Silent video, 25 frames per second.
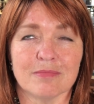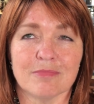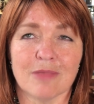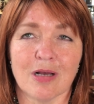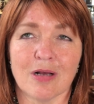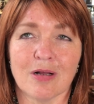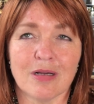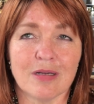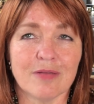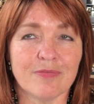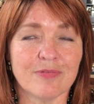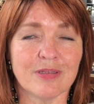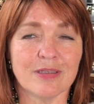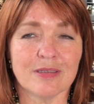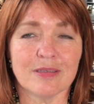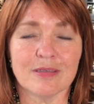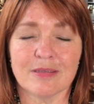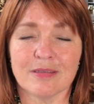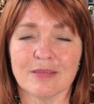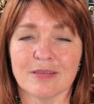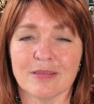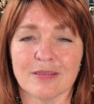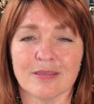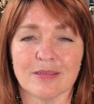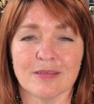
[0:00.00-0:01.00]
all of
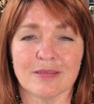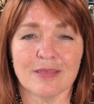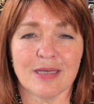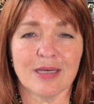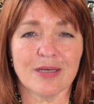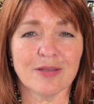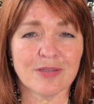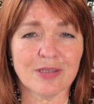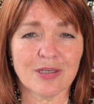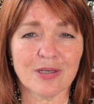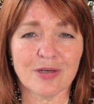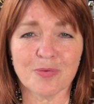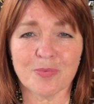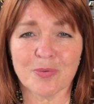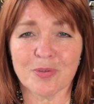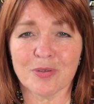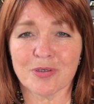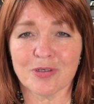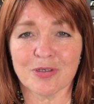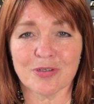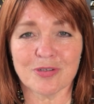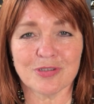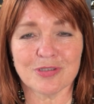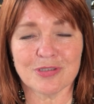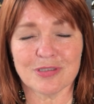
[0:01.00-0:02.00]
the healthcare
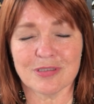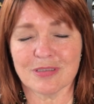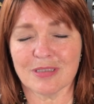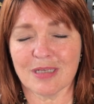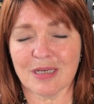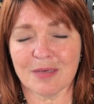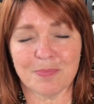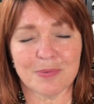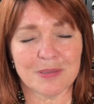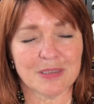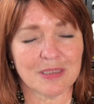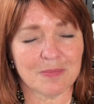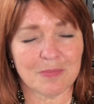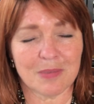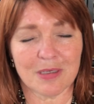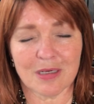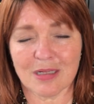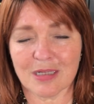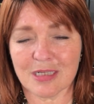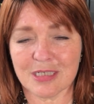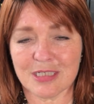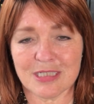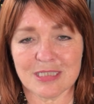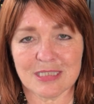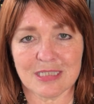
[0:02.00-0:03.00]
workers,
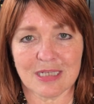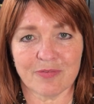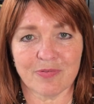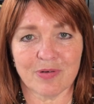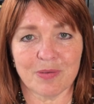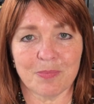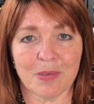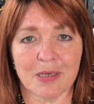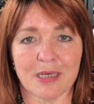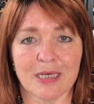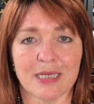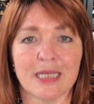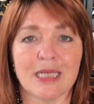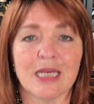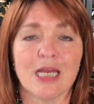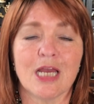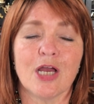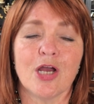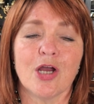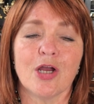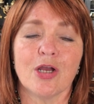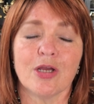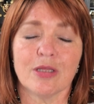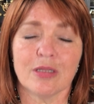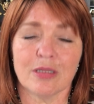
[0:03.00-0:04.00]
epidemiologists, everybody,
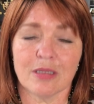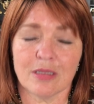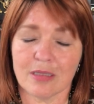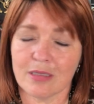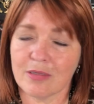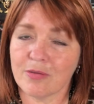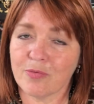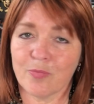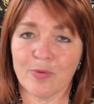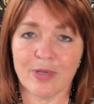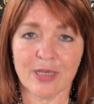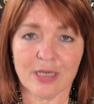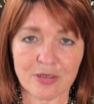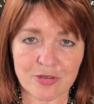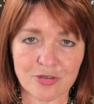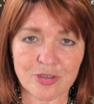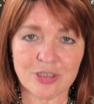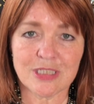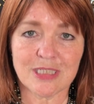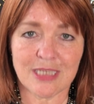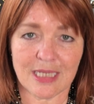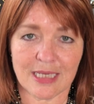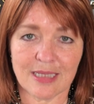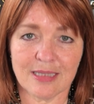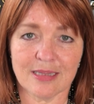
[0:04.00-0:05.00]
we
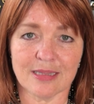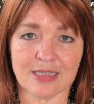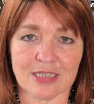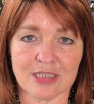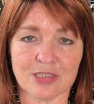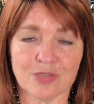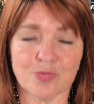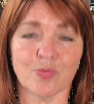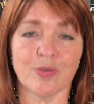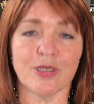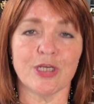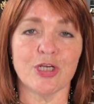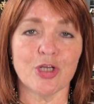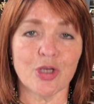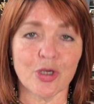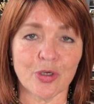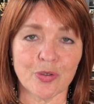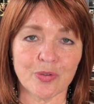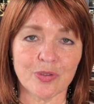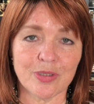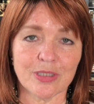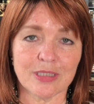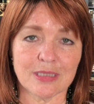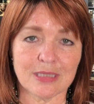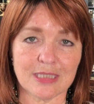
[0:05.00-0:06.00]
understand this. We
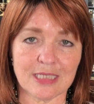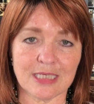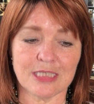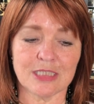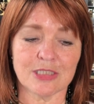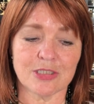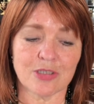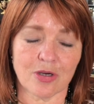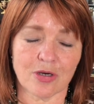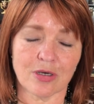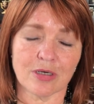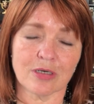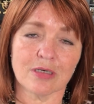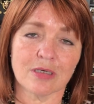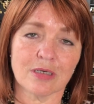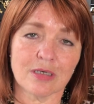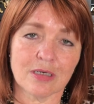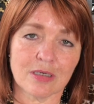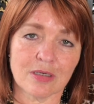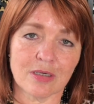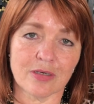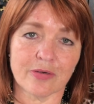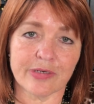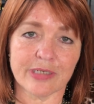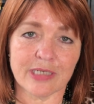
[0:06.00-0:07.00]
know that these are
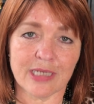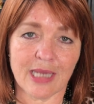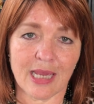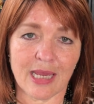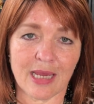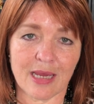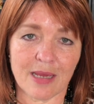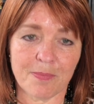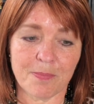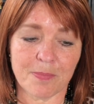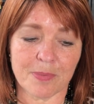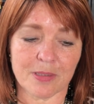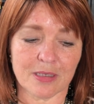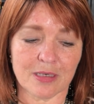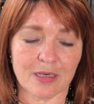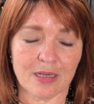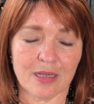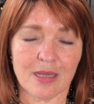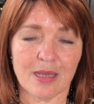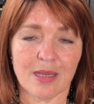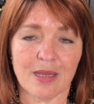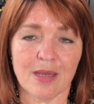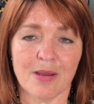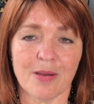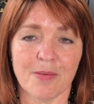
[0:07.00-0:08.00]
going to happen,
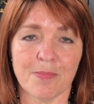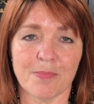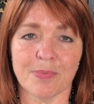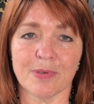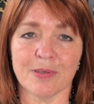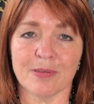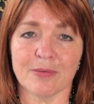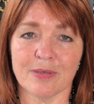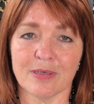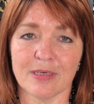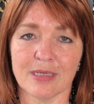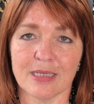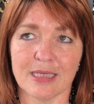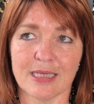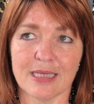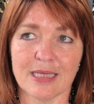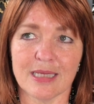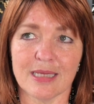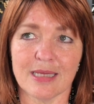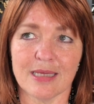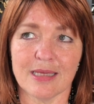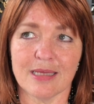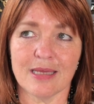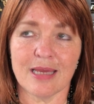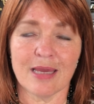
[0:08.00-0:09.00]

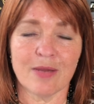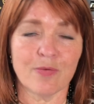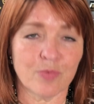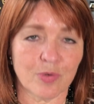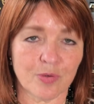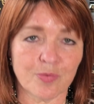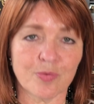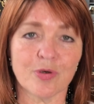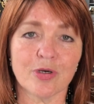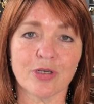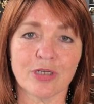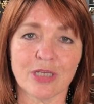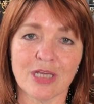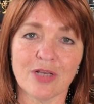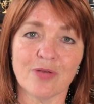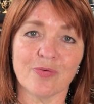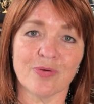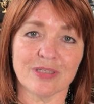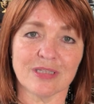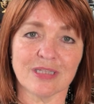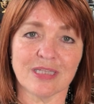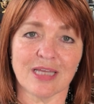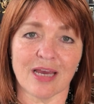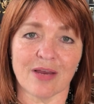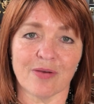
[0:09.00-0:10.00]
and we're working
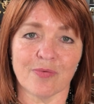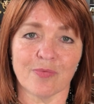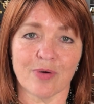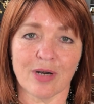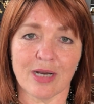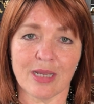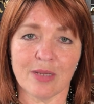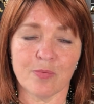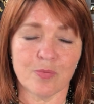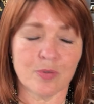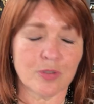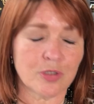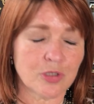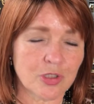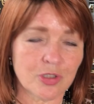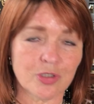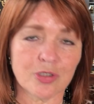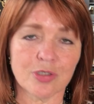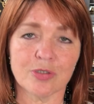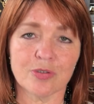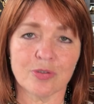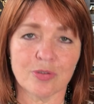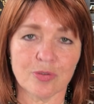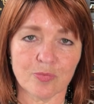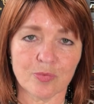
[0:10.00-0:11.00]
with that, right? We'll
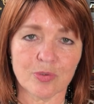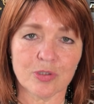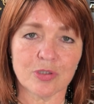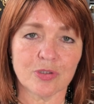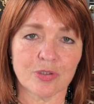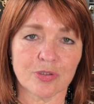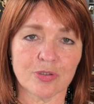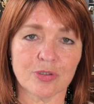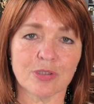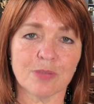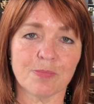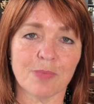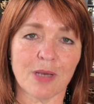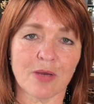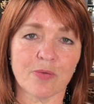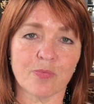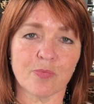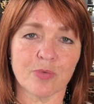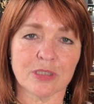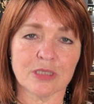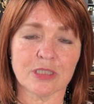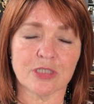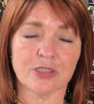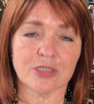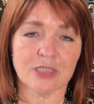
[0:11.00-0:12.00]
learn about
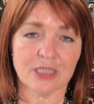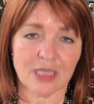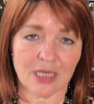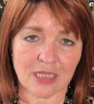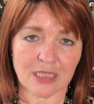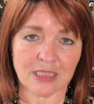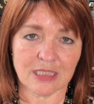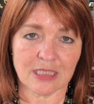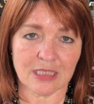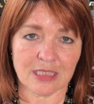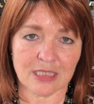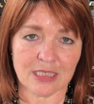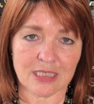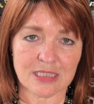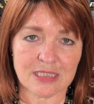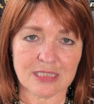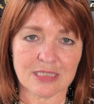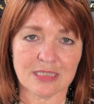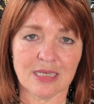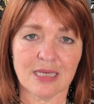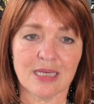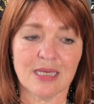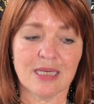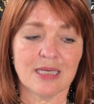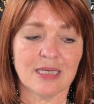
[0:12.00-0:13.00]
what they're telling us.
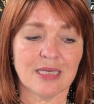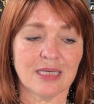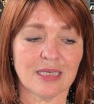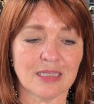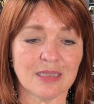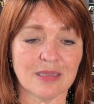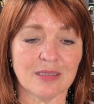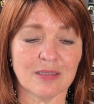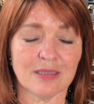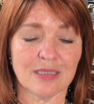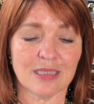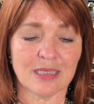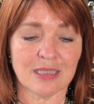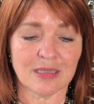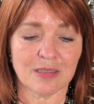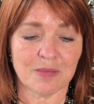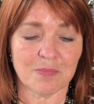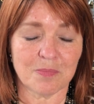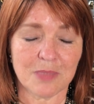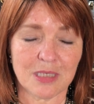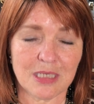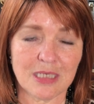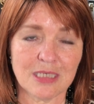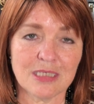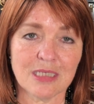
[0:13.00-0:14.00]
In the
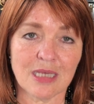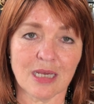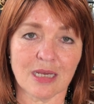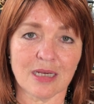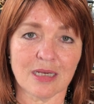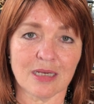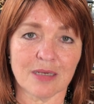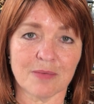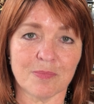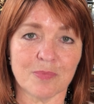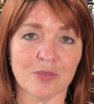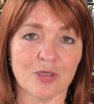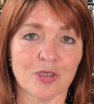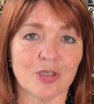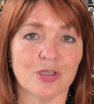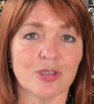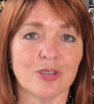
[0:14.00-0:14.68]
meantime,